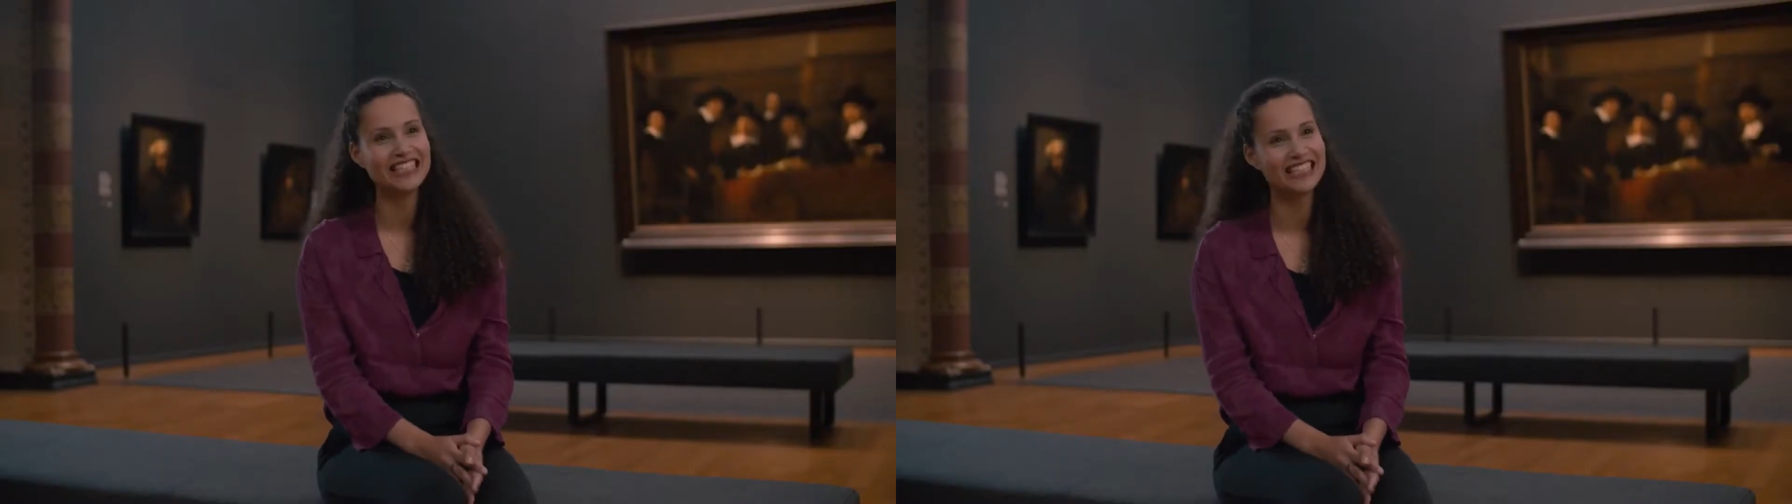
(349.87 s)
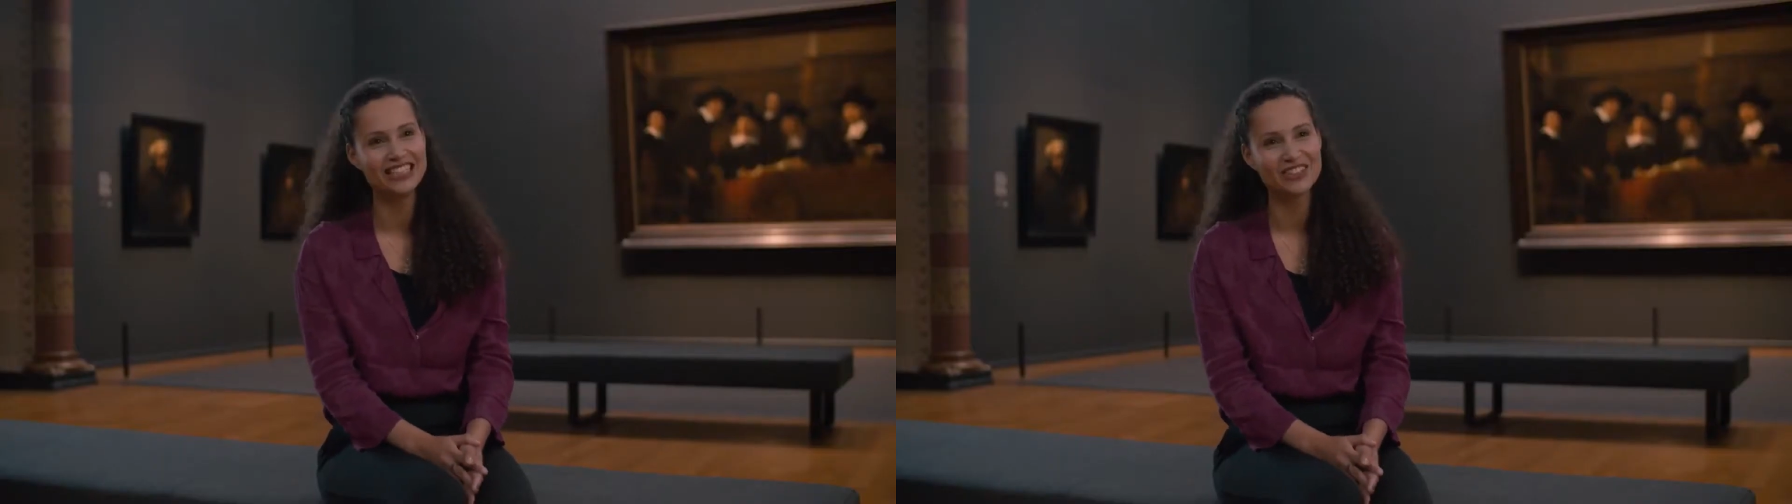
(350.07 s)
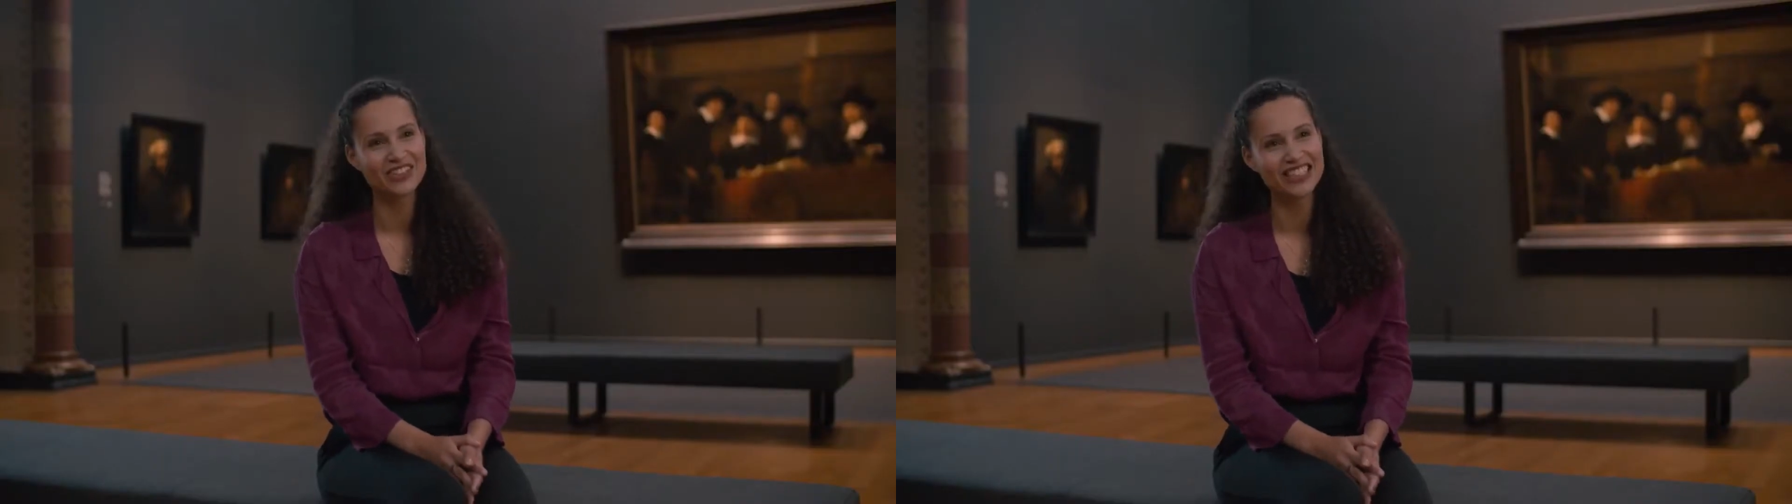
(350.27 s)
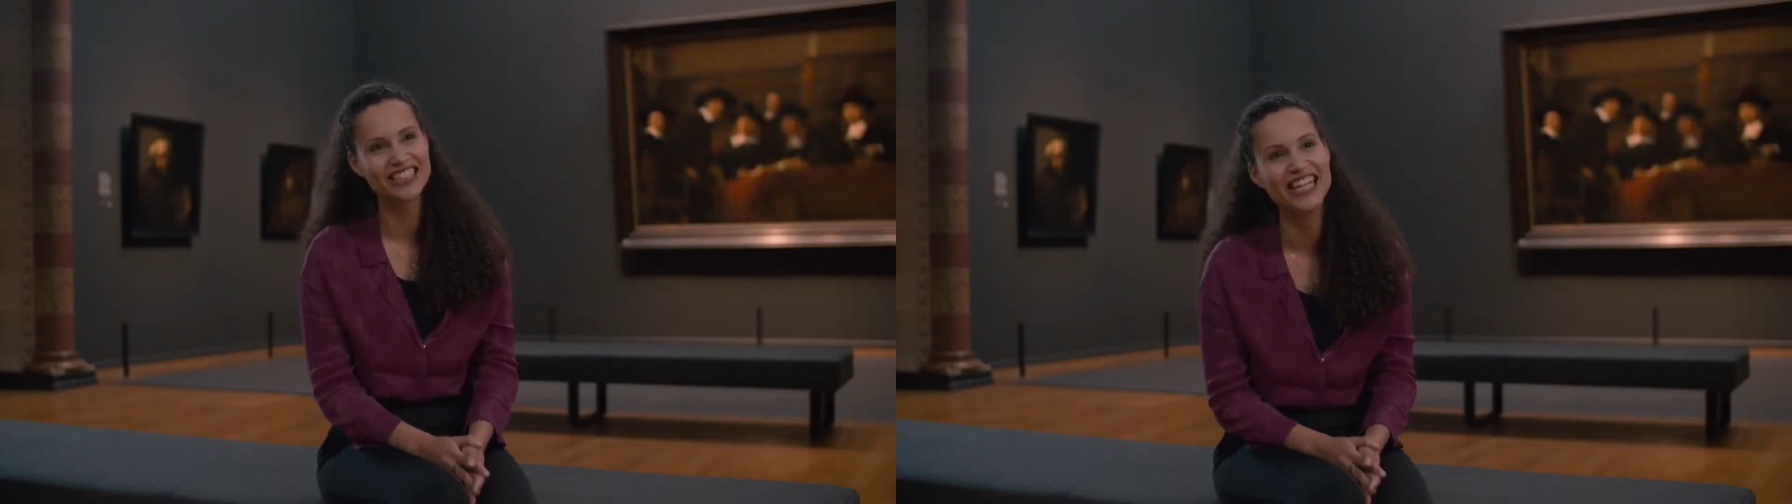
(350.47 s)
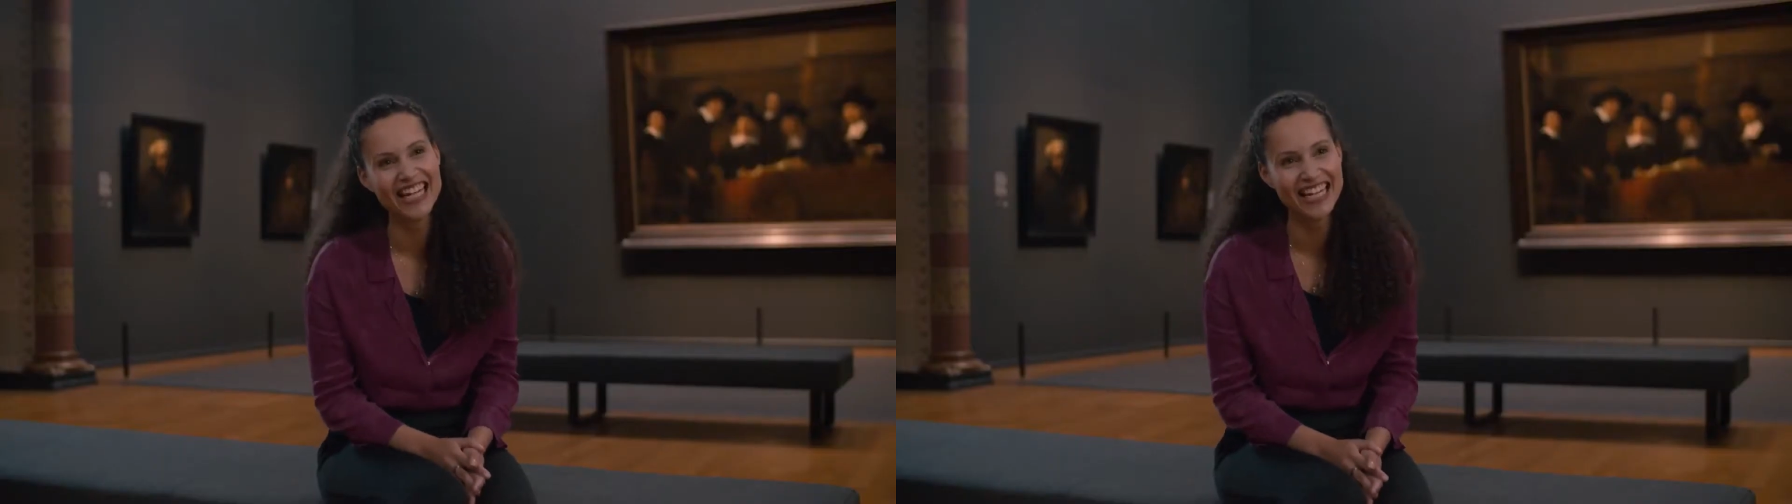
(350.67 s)
easy
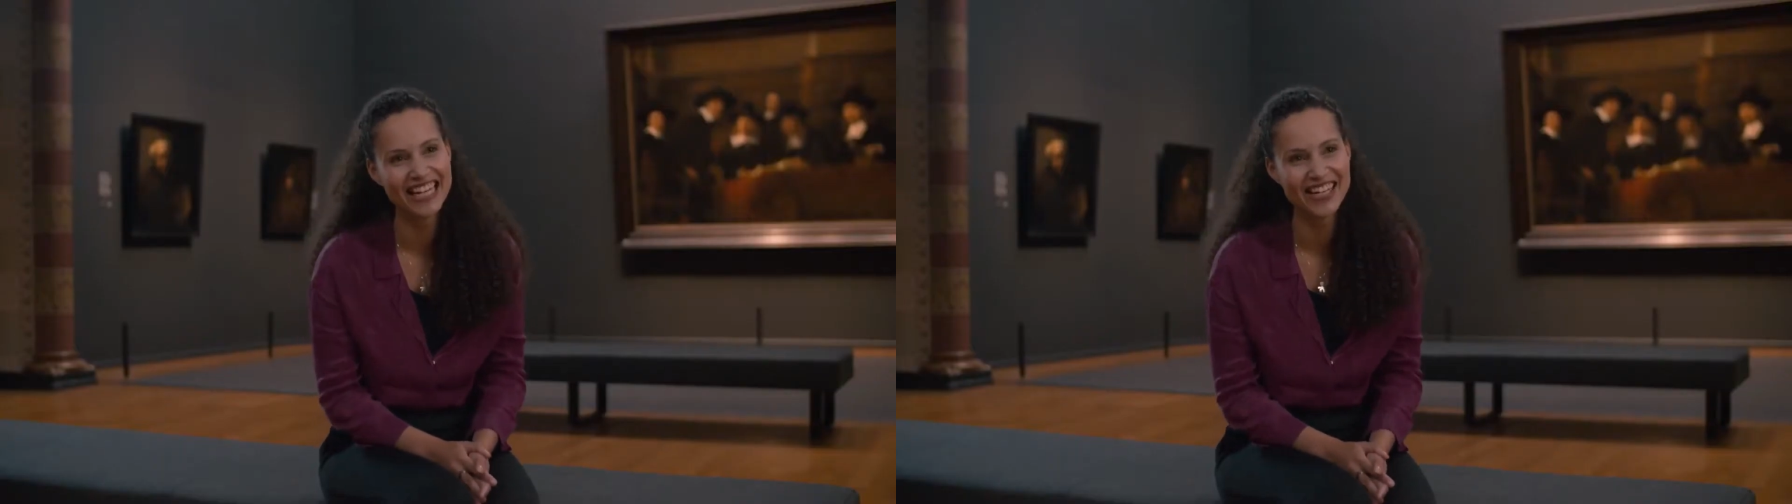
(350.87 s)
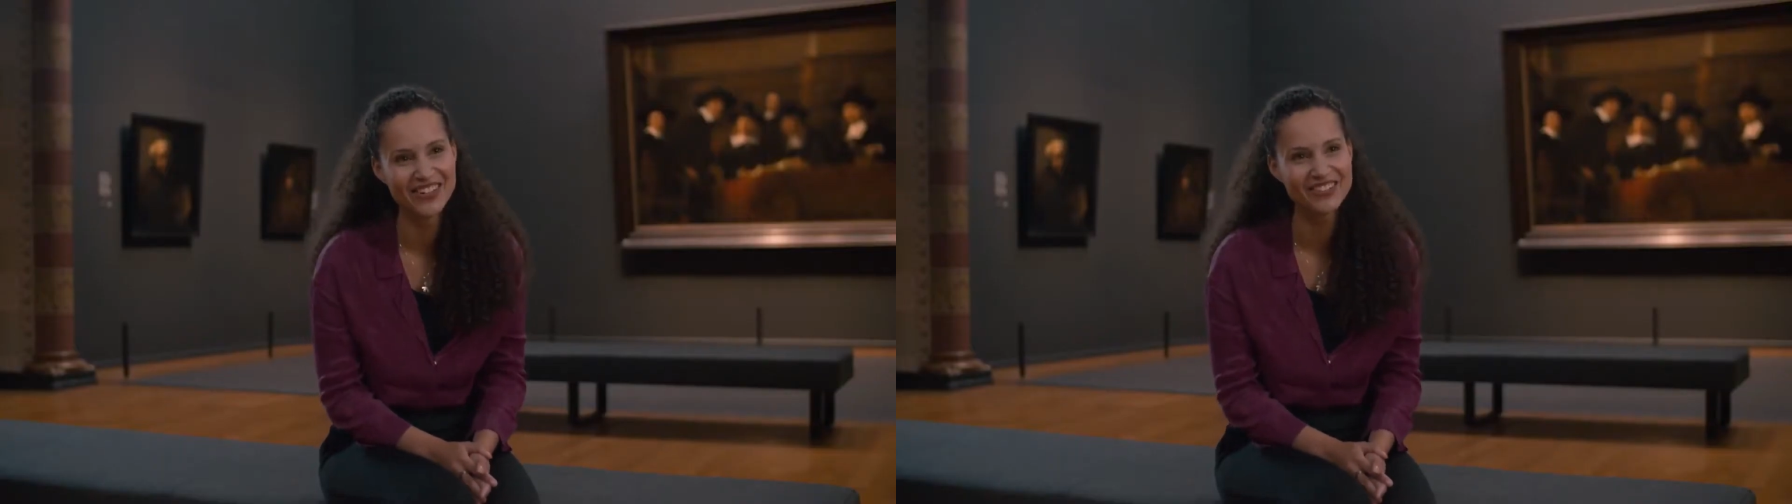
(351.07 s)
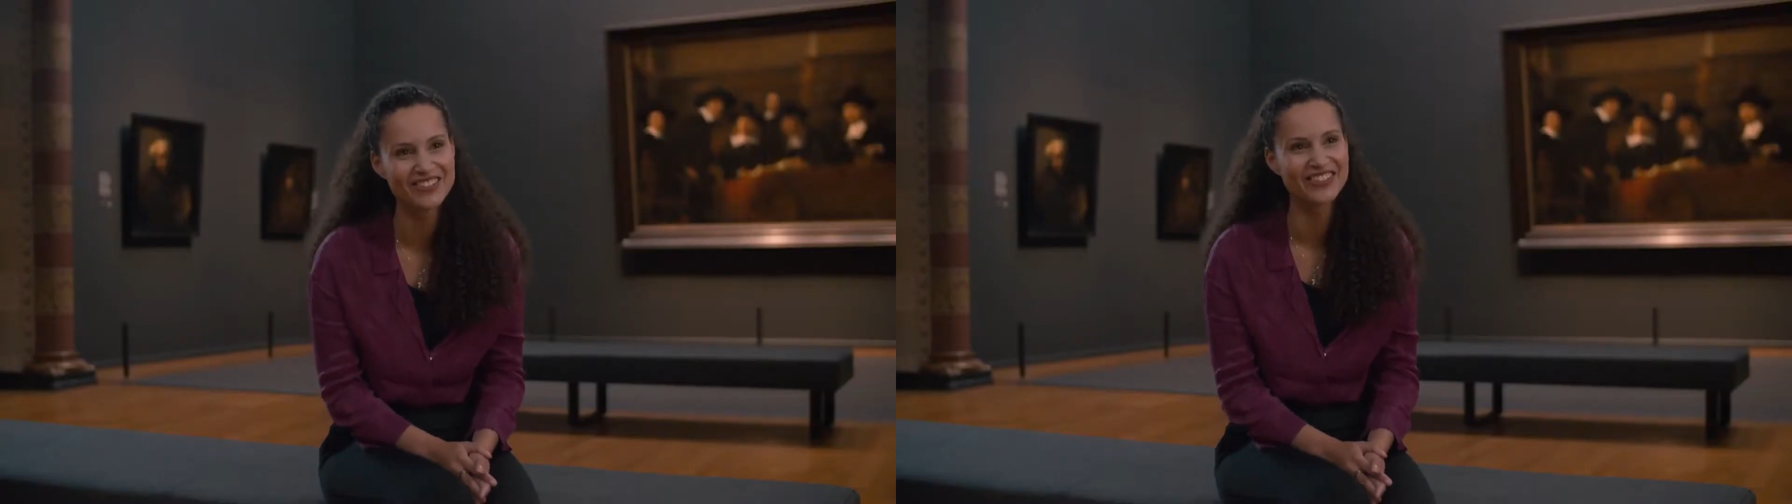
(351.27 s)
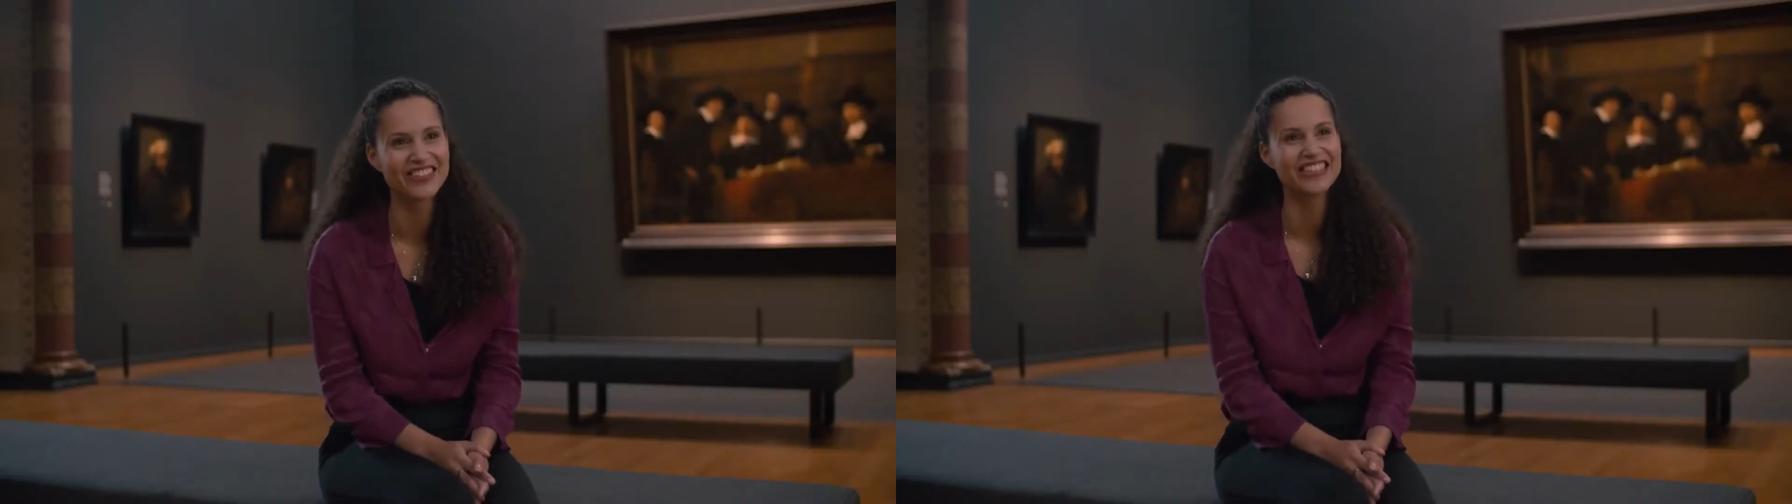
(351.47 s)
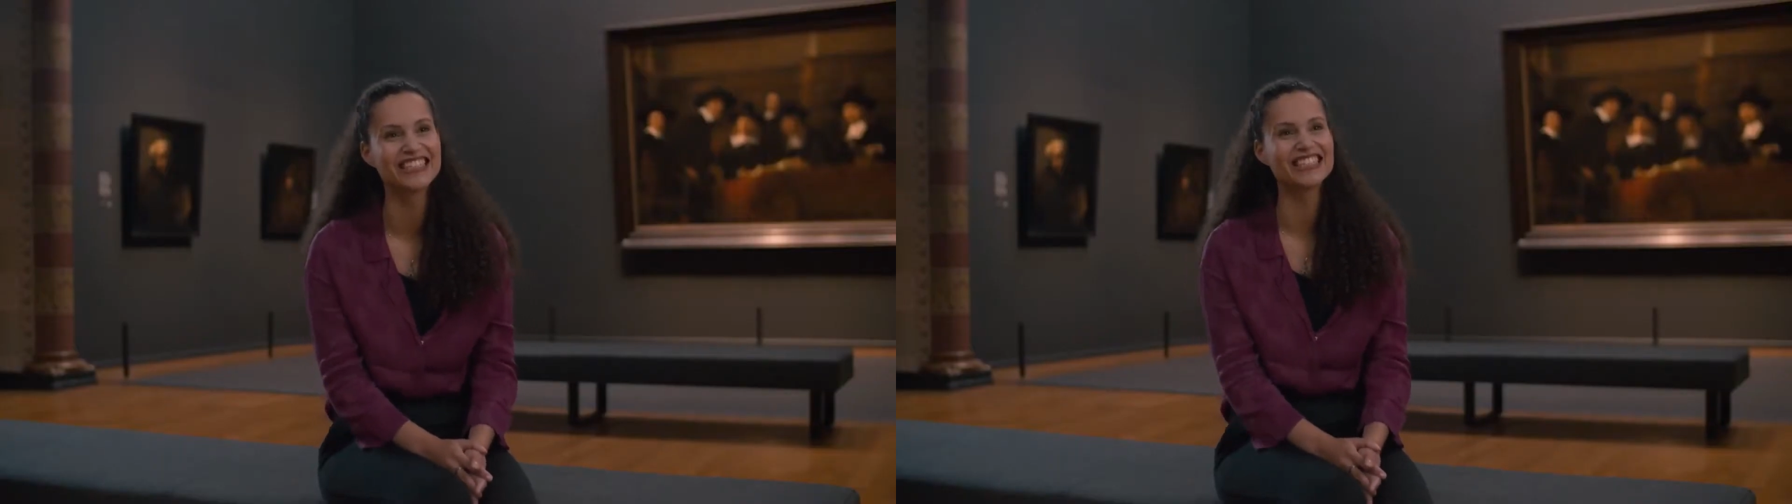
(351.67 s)
choice, of
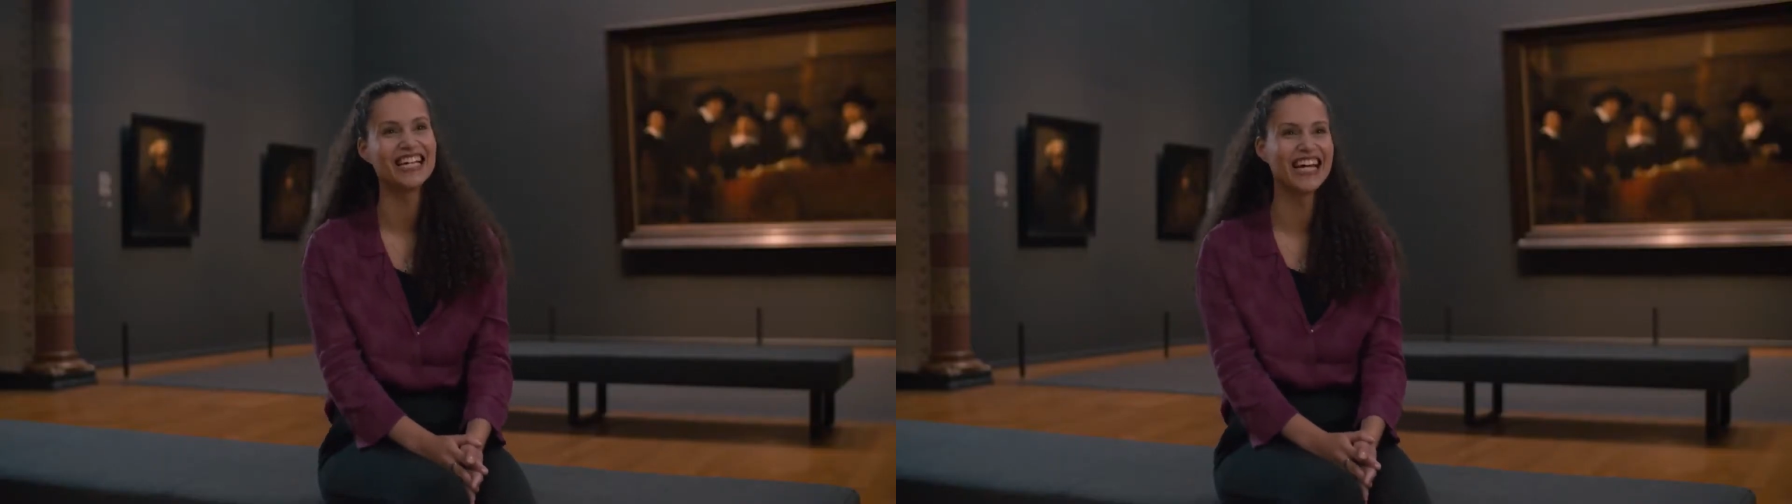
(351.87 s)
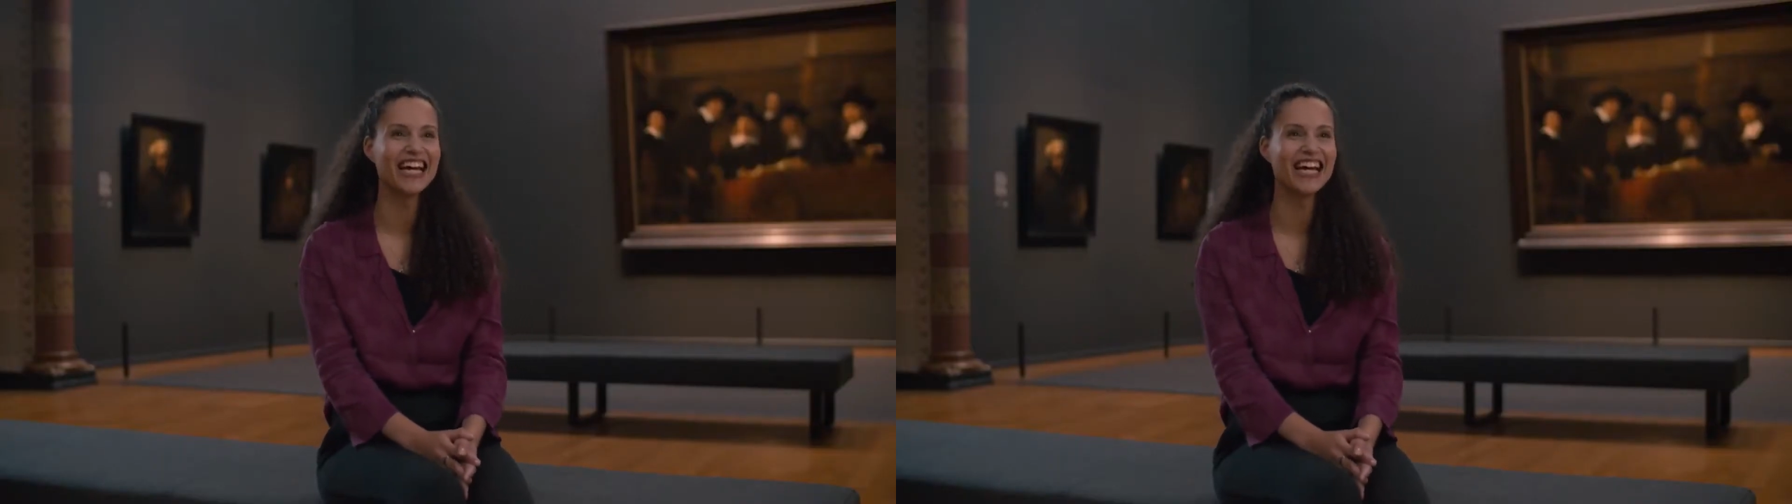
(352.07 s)
course.